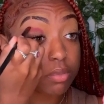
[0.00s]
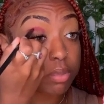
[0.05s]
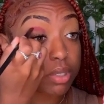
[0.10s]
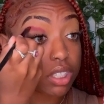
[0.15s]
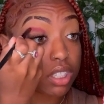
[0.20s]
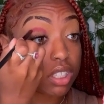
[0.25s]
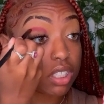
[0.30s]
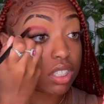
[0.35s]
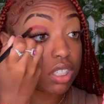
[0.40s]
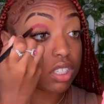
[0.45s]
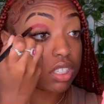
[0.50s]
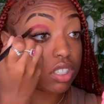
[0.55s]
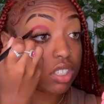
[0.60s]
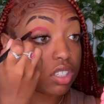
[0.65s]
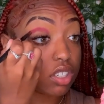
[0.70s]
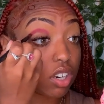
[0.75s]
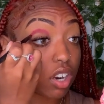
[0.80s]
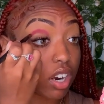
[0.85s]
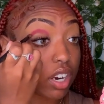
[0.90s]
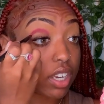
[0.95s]
to be the
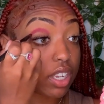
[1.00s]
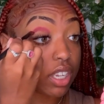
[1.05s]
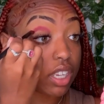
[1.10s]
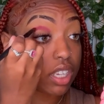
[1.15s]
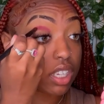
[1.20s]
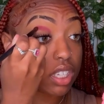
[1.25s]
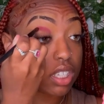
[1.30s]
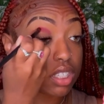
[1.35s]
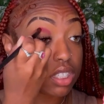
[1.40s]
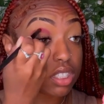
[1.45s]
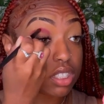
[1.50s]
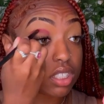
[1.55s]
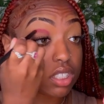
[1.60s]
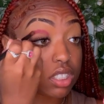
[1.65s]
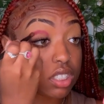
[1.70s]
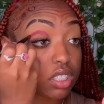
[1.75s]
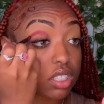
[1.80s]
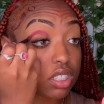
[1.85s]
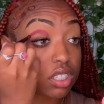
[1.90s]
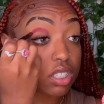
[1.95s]

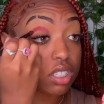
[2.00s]
darkest.